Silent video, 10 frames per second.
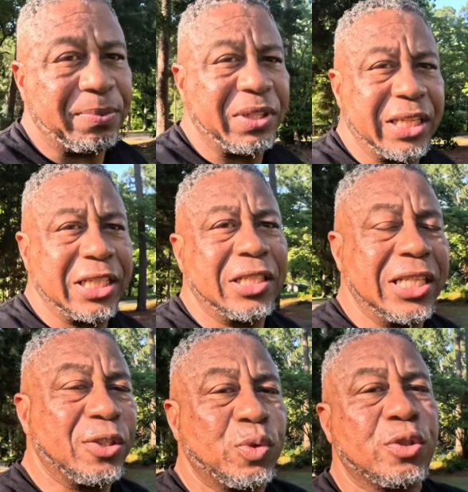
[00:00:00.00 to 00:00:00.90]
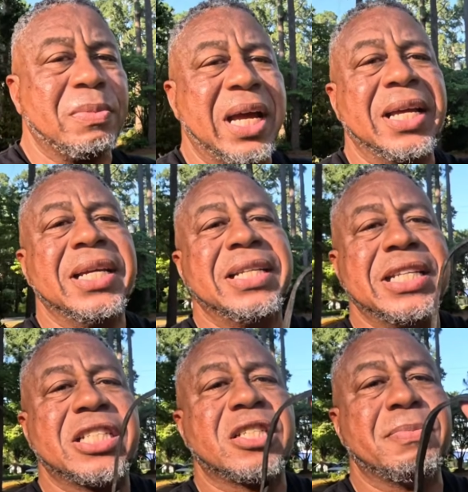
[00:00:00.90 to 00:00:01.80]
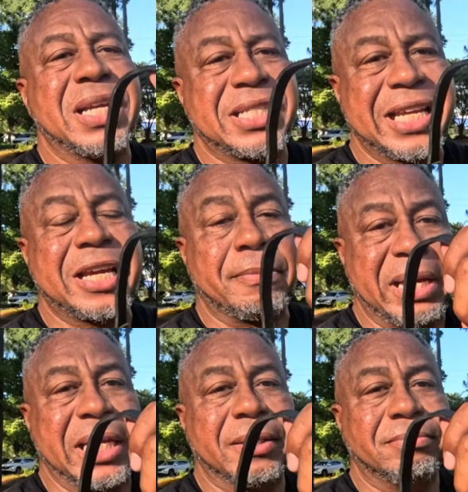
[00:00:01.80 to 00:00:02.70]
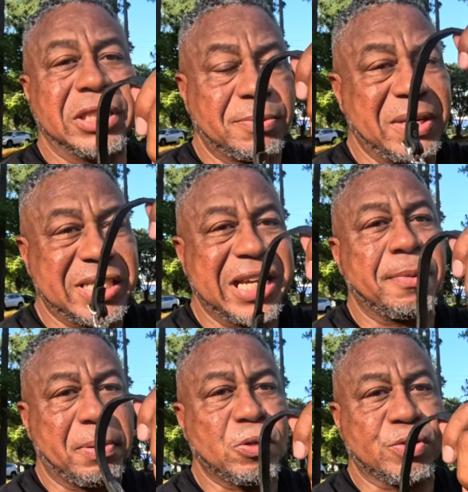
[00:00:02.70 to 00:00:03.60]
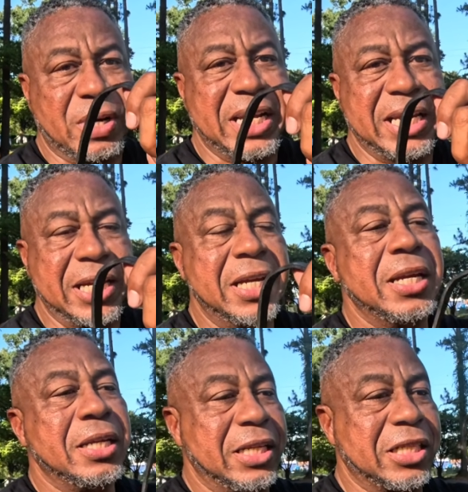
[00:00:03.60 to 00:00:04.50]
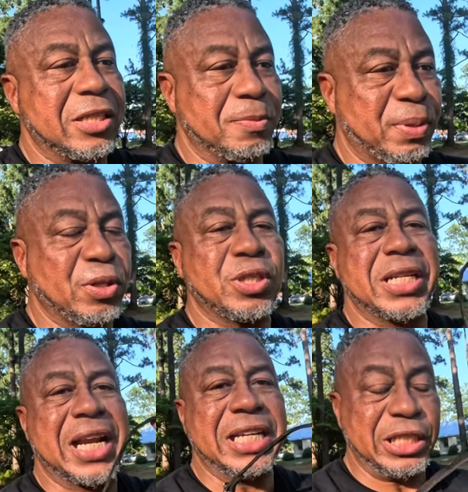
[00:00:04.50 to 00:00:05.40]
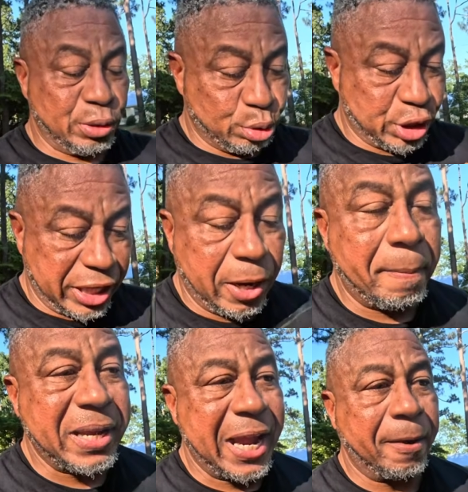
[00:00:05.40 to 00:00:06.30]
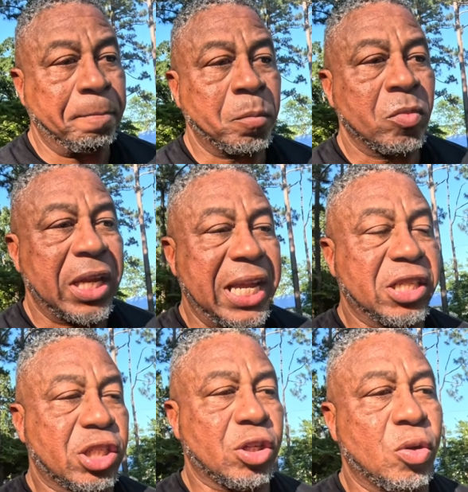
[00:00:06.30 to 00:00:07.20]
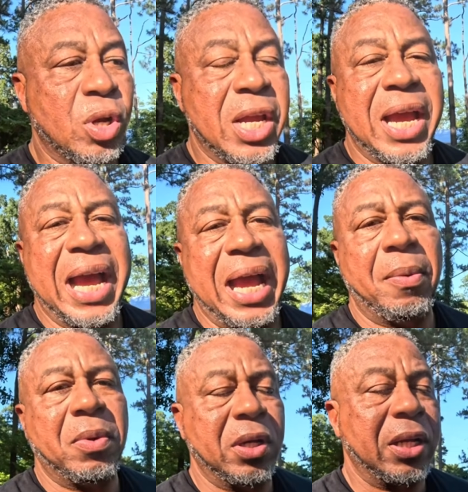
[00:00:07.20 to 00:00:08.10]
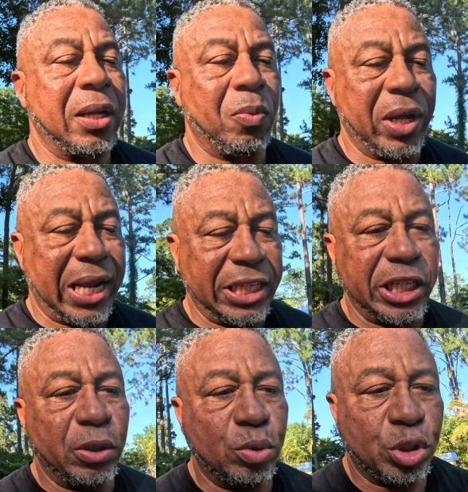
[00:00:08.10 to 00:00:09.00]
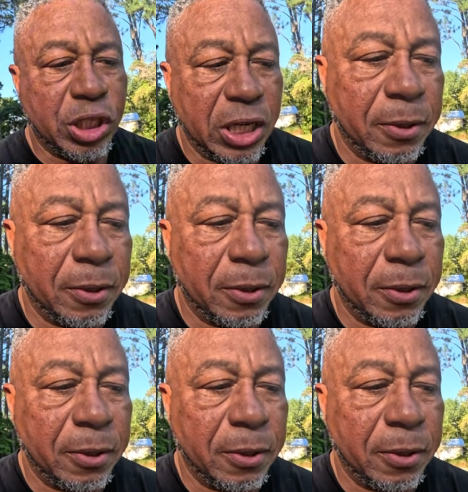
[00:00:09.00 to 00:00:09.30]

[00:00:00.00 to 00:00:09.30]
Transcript: with this is my second man. This is my second person right here. This is the person that I used to help me out. And so what I used